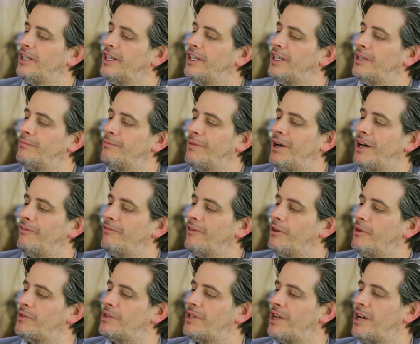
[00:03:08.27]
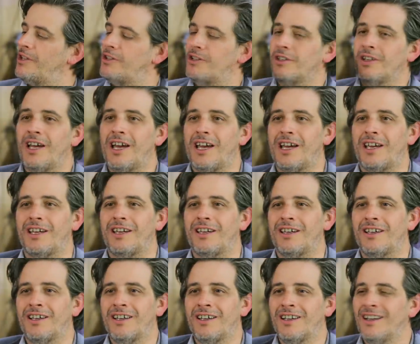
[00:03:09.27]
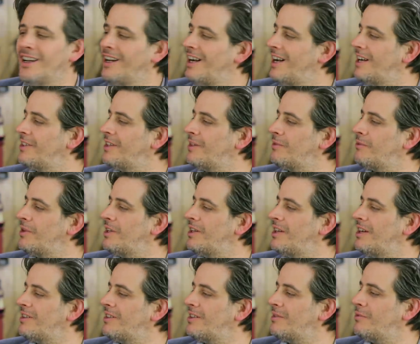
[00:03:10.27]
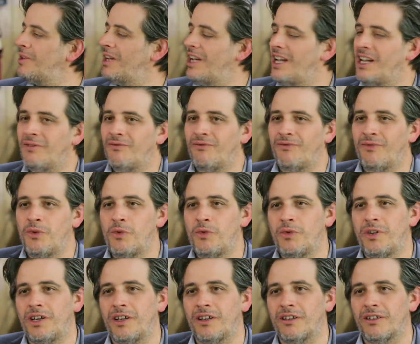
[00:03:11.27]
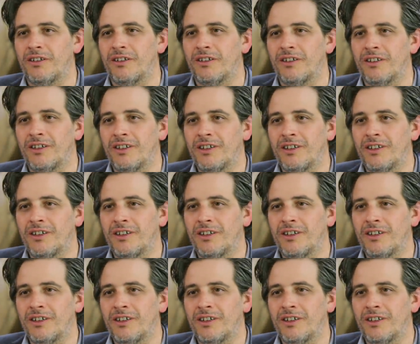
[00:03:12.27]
in Monroe, Wisconsin. Hey! I think we ate food here.